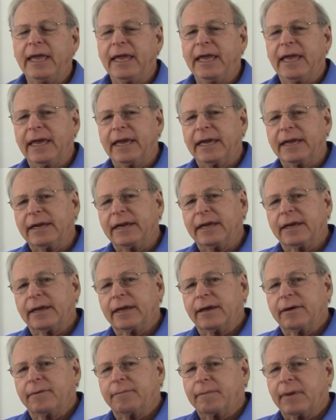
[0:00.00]
In
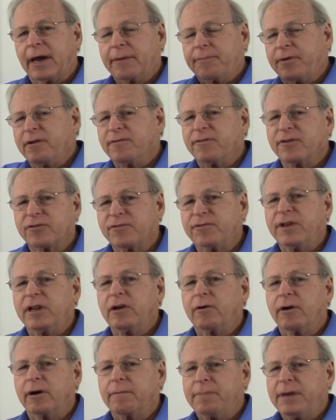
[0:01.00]
my previous
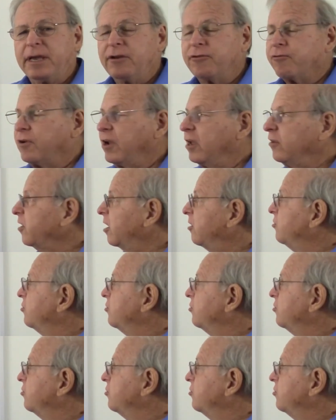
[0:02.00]
video on B-trees, I